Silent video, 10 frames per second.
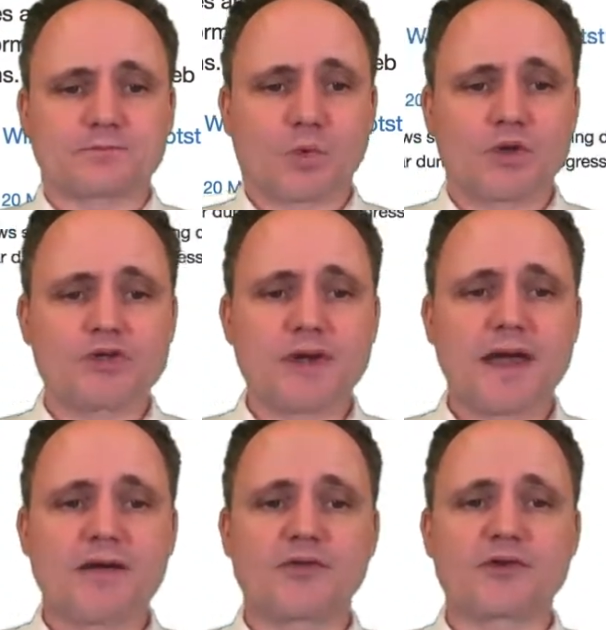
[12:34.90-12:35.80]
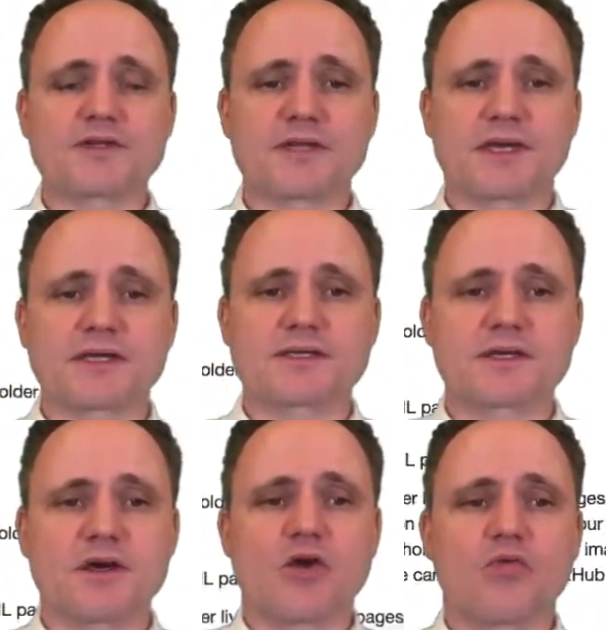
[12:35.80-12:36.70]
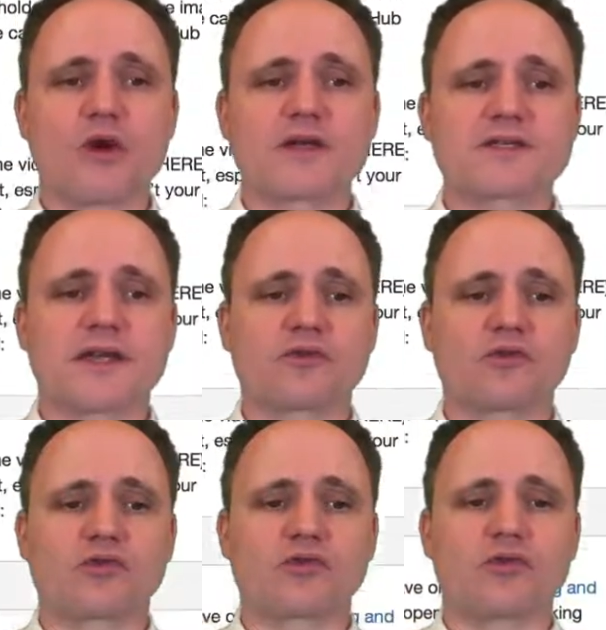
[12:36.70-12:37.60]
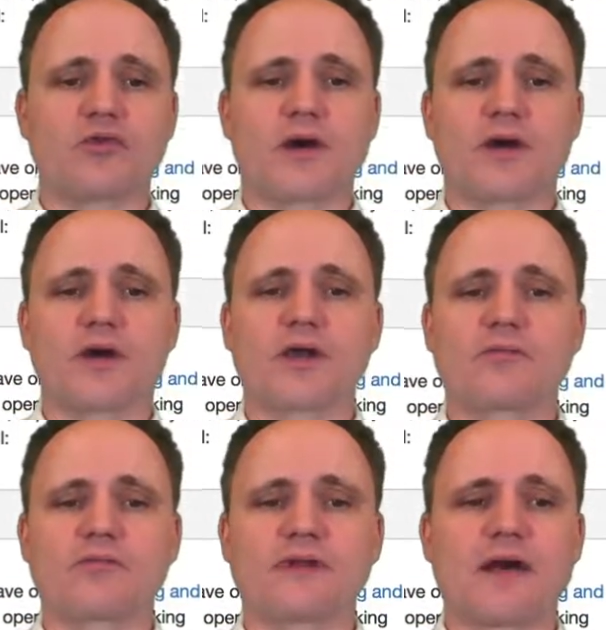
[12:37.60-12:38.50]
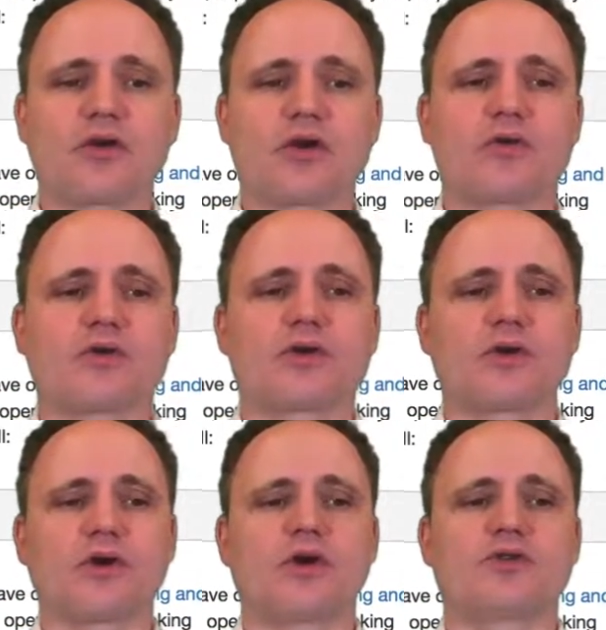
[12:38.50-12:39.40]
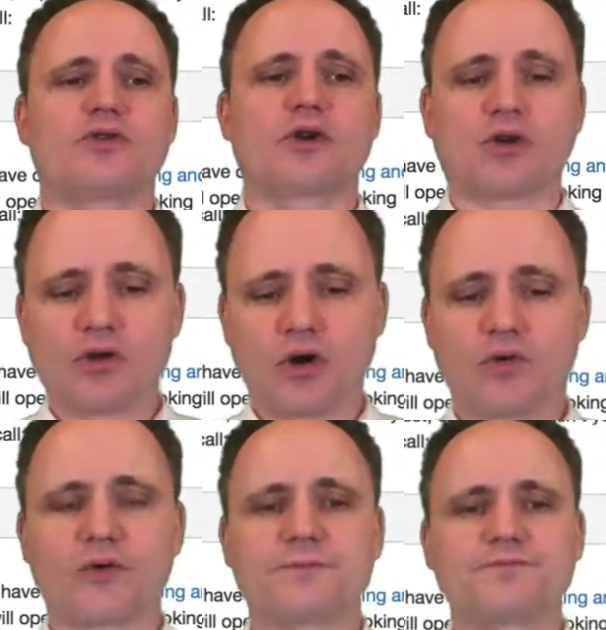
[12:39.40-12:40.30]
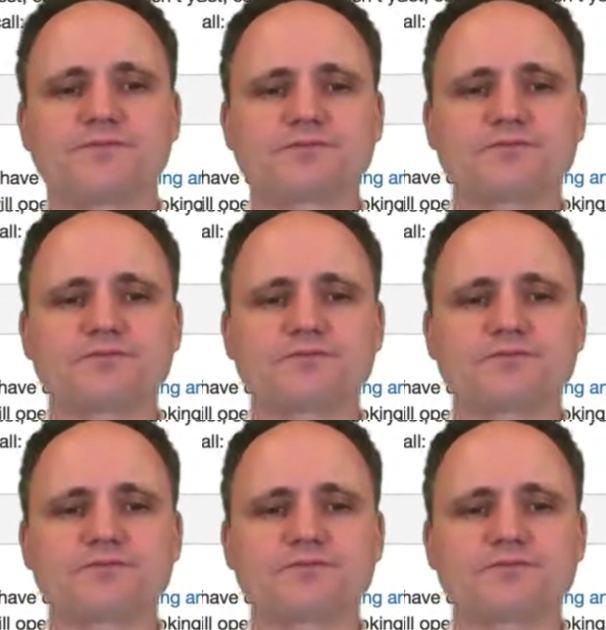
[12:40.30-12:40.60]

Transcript: Once you have those things, we're set to download, to clone